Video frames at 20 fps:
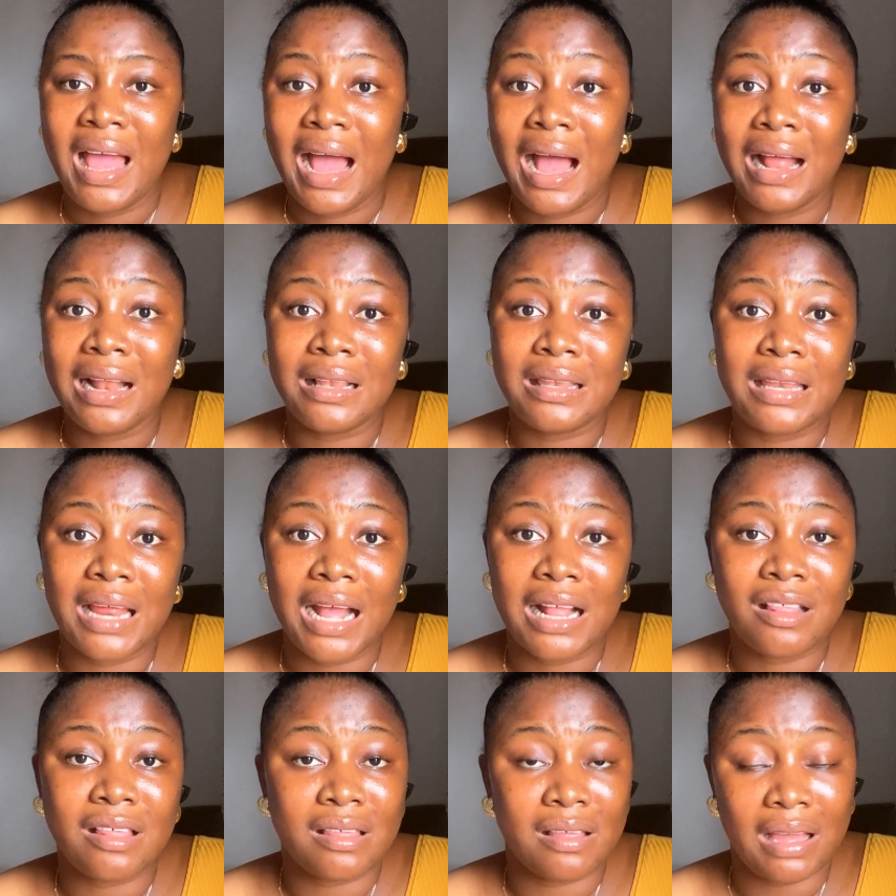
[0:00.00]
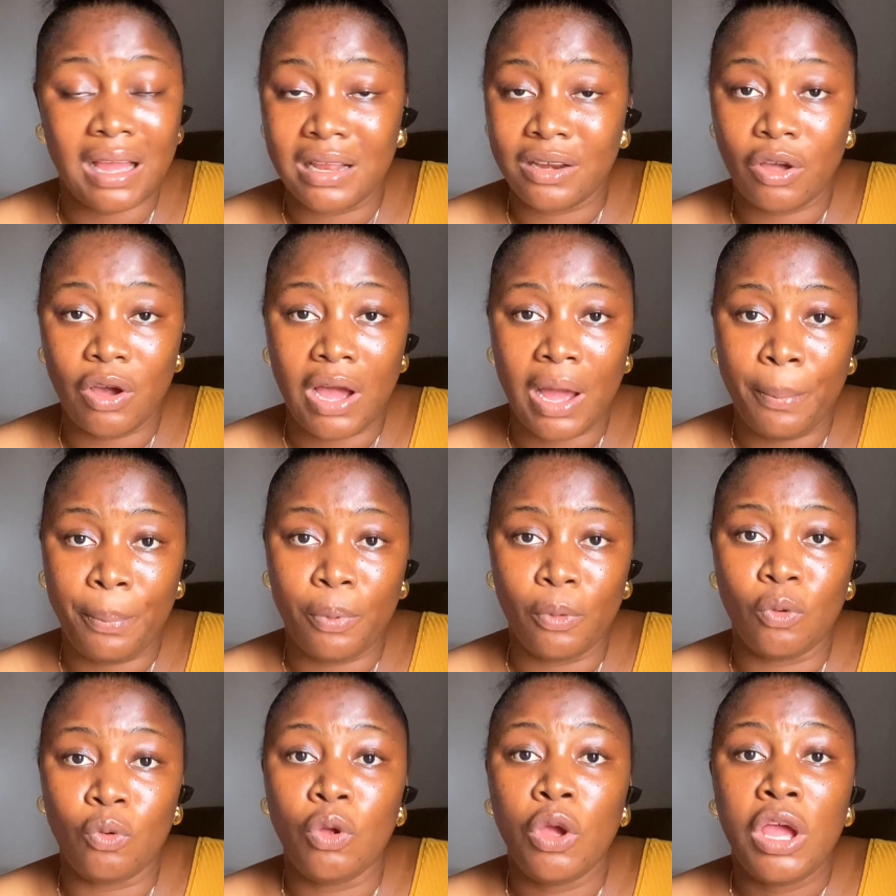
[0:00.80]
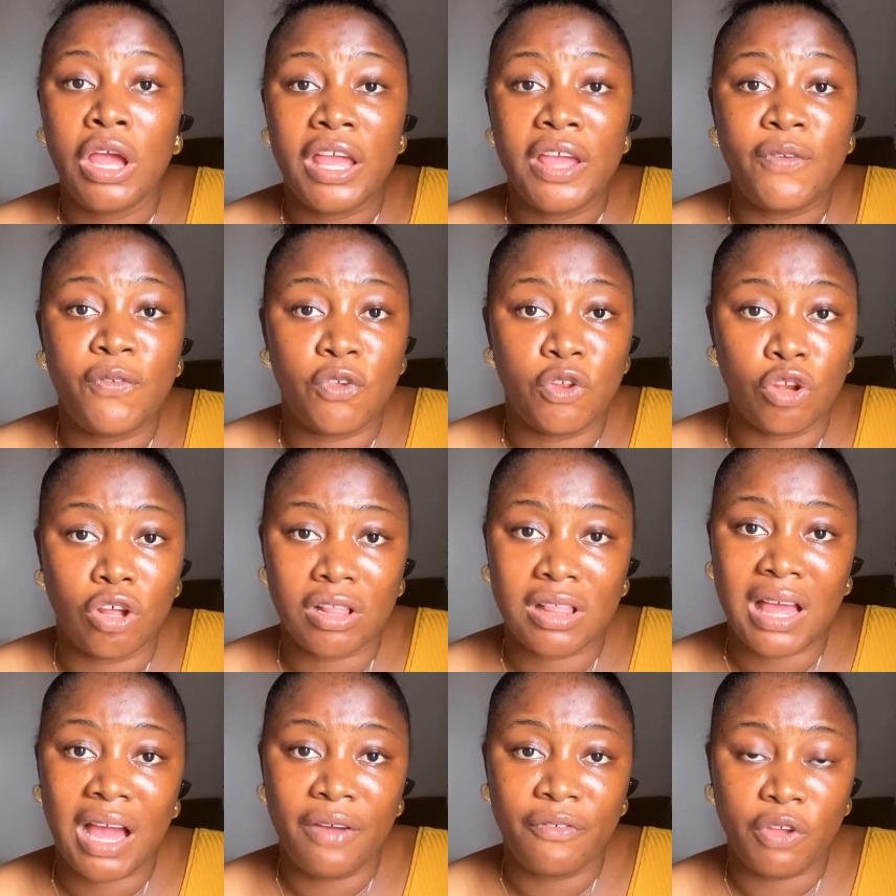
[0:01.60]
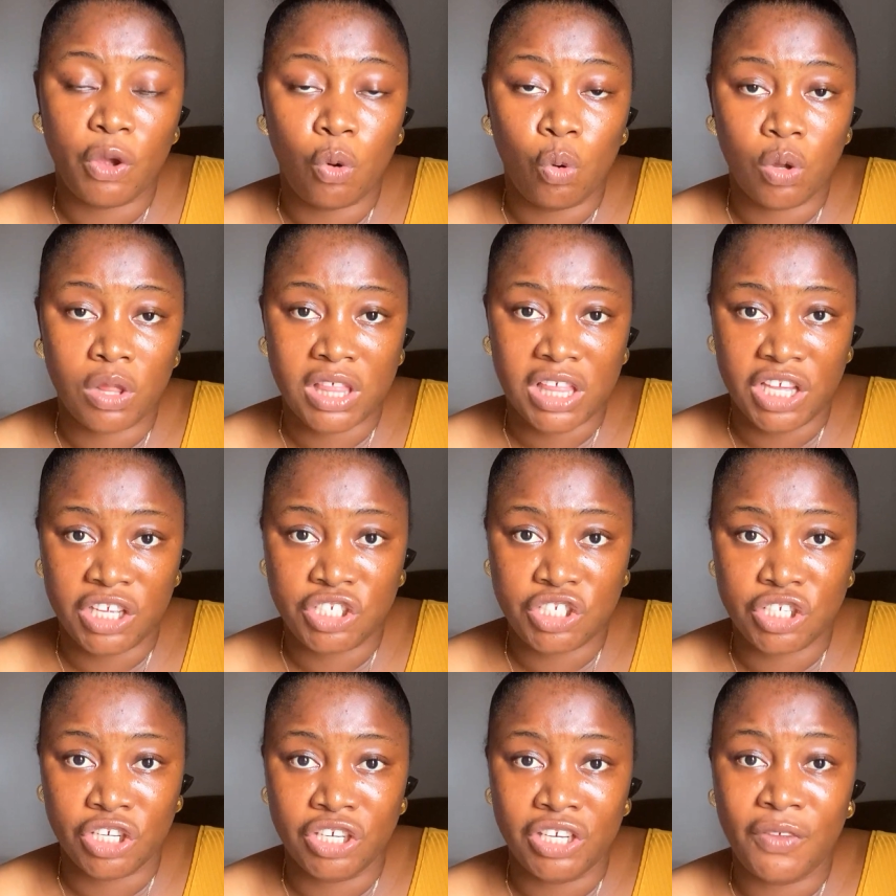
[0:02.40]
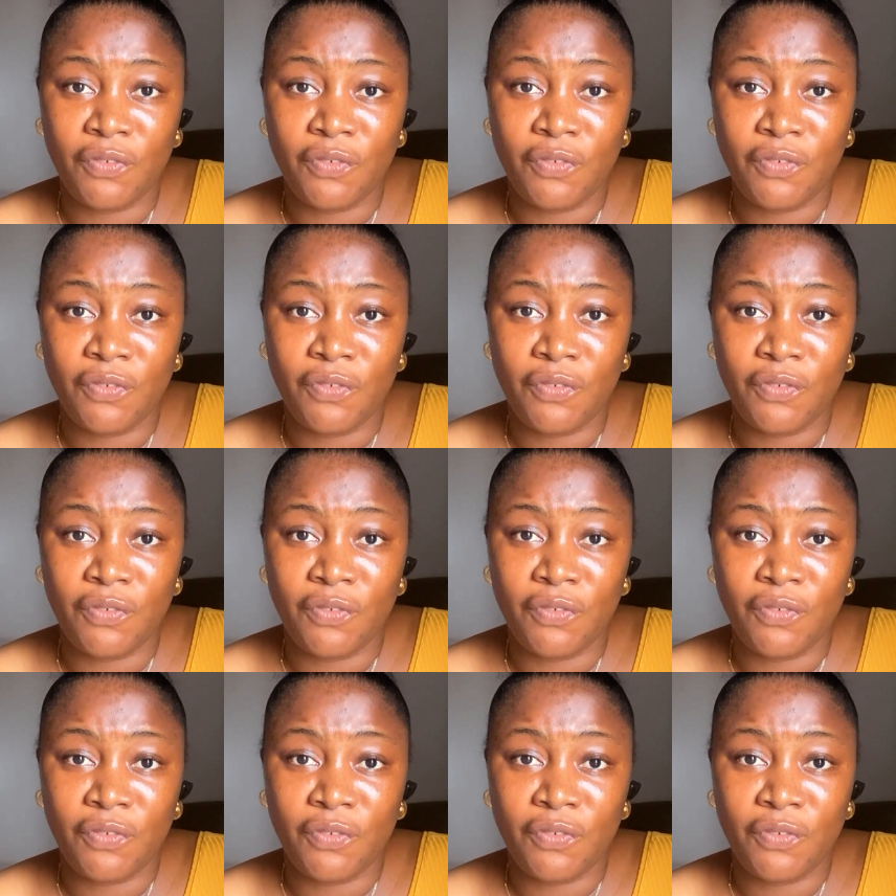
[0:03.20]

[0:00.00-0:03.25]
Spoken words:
And that cannot happen if you don't have a quotation,